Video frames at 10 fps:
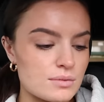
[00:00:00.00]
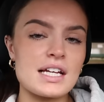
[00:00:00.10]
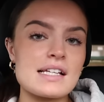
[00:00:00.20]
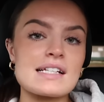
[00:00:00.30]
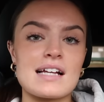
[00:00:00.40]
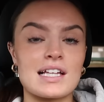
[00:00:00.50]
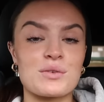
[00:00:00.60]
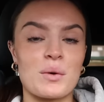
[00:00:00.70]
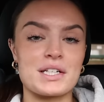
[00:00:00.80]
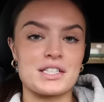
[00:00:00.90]
But that is exactly
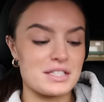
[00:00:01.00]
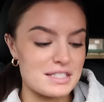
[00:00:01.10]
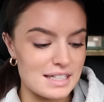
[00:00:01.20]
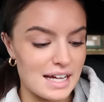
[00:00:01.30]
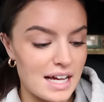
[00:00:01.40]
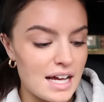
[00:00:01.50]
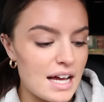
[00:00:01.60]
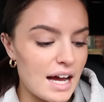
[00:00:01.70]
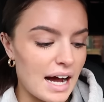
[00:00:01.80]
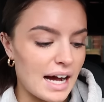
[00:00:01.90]
what we're doing today.
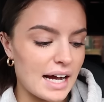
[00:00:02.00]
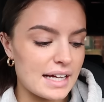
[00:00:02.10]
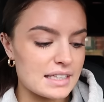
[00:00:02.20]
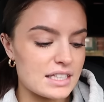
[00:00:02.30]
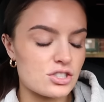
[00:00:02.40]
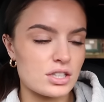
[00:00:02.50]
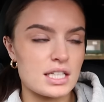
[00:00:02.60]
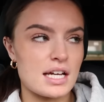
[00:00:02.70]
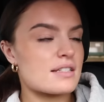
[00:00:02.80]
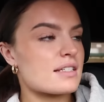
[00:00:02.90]

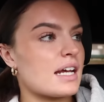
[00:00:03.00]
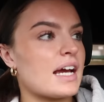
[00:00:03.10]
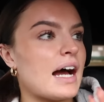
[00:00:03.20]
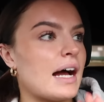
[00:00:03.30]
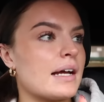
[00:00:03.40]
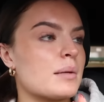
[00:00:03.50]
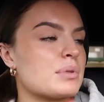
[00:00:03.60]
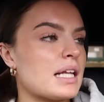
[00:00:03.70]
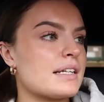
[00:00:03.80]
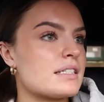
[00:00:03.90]
Yesterday I
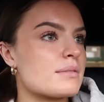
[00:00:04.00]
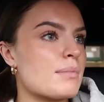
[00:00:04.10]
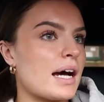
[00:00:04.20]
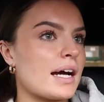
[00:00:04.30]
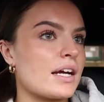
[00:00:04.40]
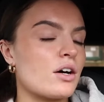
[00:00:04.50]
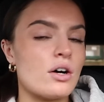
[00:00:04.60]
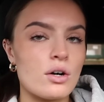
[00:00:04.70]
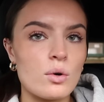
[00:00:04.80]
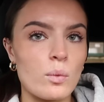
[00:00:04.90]
planned my
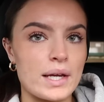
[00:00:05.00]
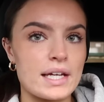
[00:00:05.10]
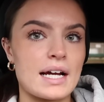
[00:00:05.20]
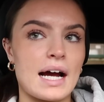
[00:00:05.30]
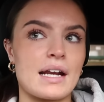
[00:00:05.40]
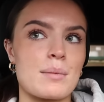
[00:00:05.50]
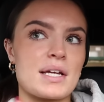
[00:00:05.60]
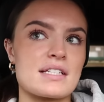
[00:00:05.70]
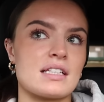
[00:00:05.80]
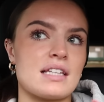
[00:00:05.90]
whole week and
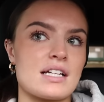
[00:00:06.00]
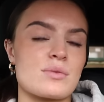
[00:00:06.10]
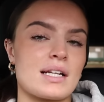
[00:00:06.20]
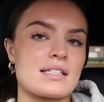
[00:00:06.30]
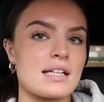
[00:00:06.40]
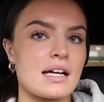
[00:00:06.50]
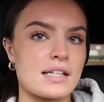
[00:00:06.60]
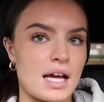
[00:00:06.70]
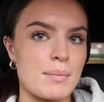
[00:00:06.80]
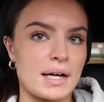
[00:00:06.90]
that is when I
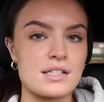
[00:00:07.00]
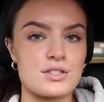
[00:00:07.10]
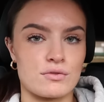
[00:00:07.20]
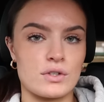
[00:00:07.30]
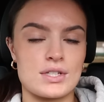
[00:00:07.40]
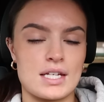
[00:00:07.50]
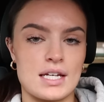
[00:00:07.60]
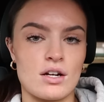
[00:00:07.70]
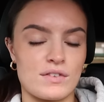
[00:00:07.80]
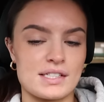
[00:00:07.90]
started getting back into
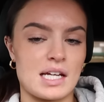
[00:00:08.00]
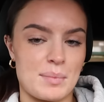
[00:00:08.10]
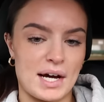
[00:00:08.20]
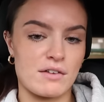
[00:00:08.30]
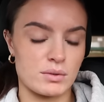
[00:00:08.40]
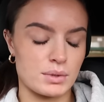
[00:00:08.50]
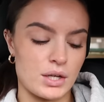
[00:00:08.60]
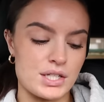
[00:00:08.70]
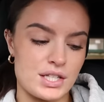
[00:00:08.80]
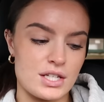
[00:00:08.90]
routine, obviously apart from
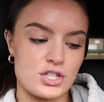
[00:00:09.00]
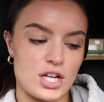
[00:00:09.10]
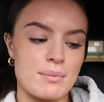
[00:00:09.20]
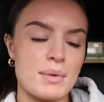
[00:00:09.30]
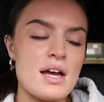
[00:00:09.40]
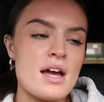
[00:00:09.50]
going to the gym.